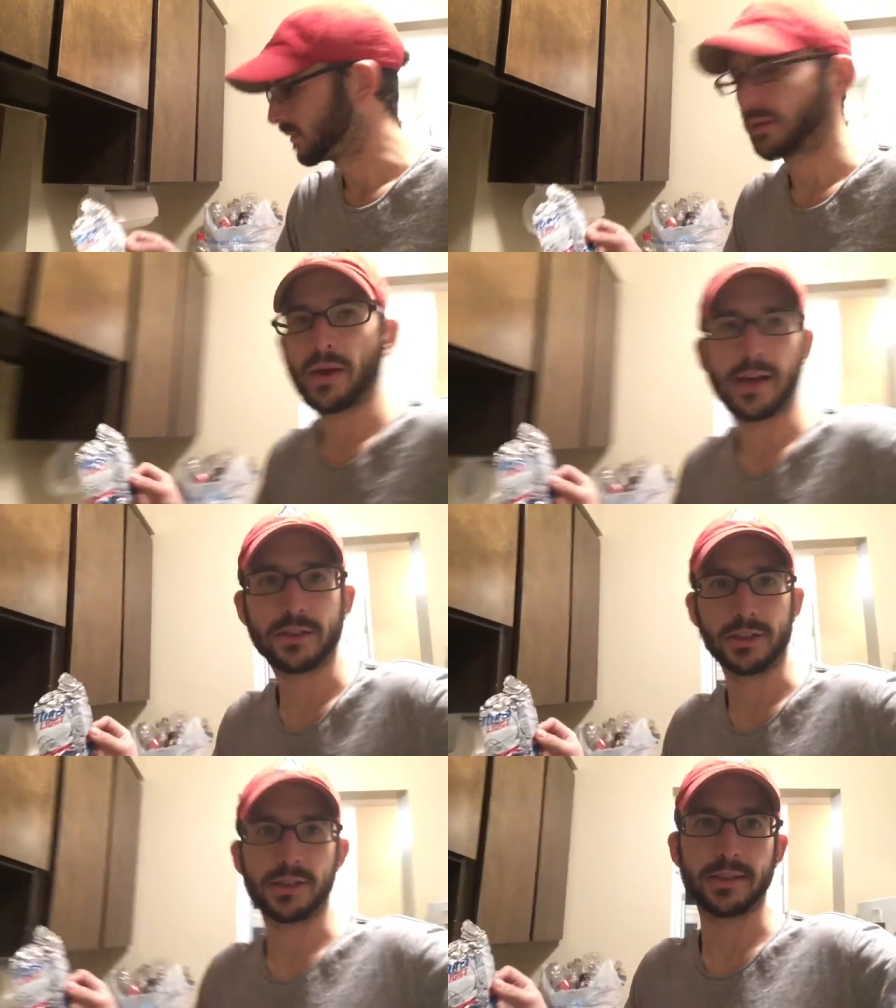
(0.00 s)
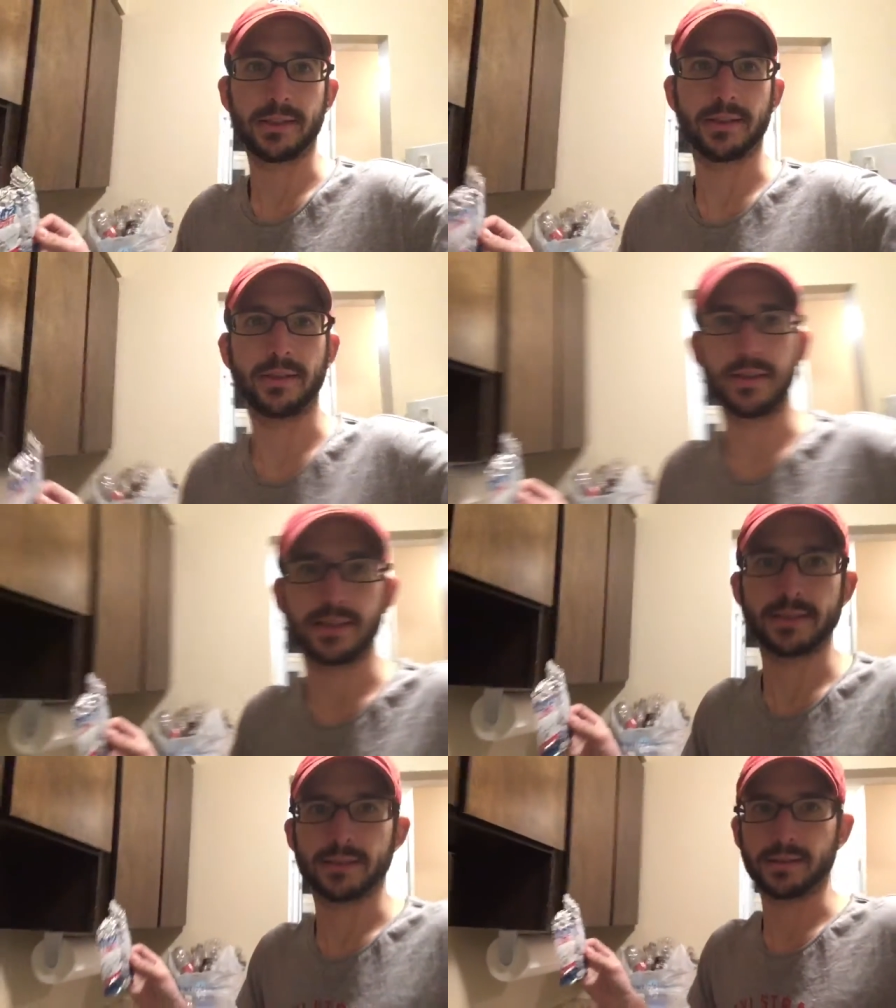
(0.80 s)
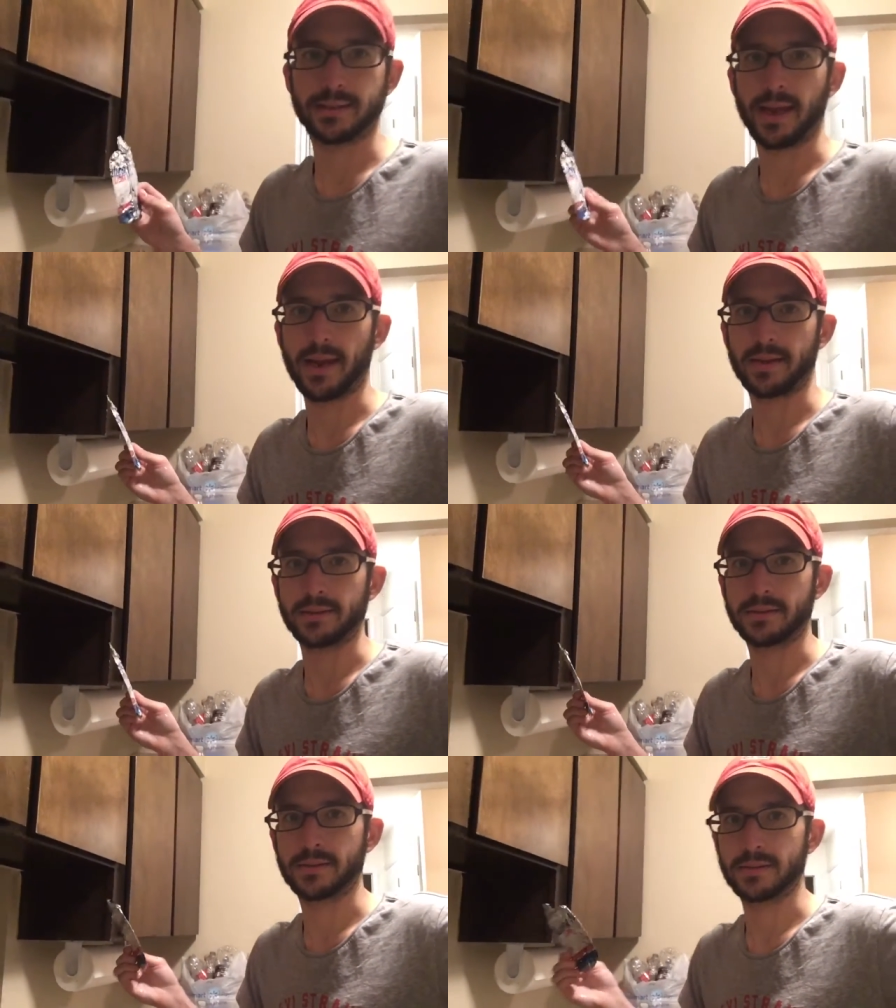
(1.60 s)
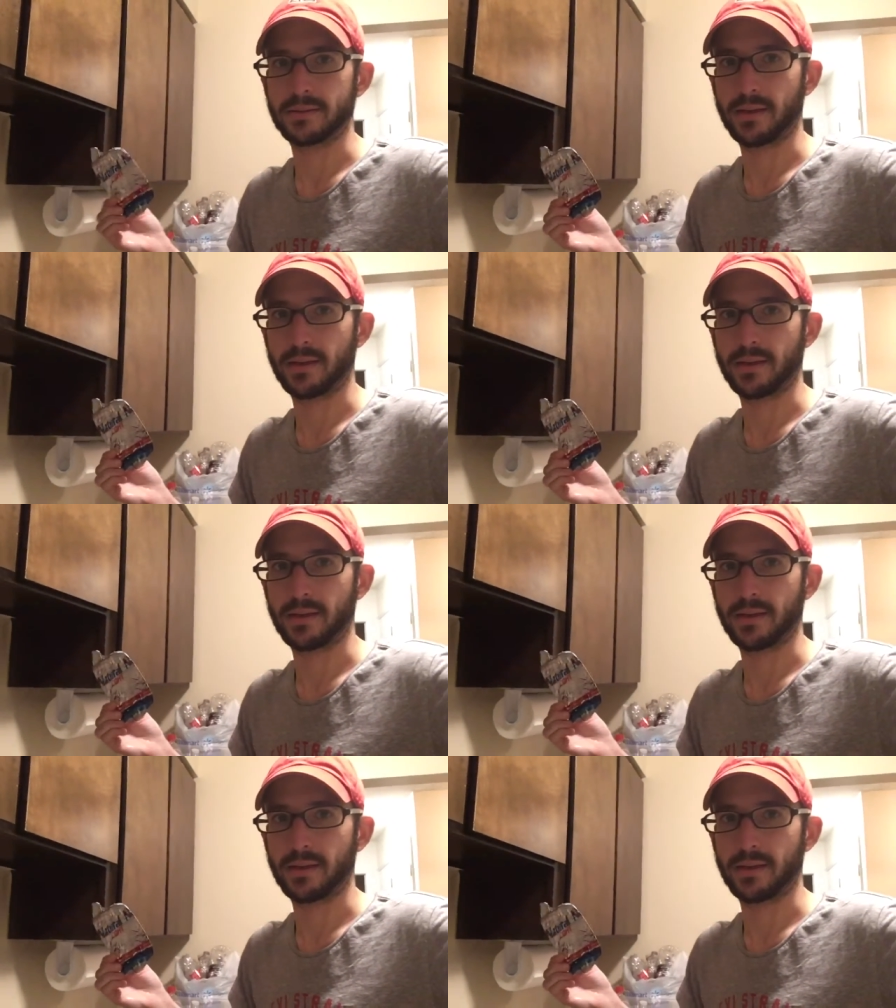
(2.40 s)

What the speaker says: you actually just increased this can's,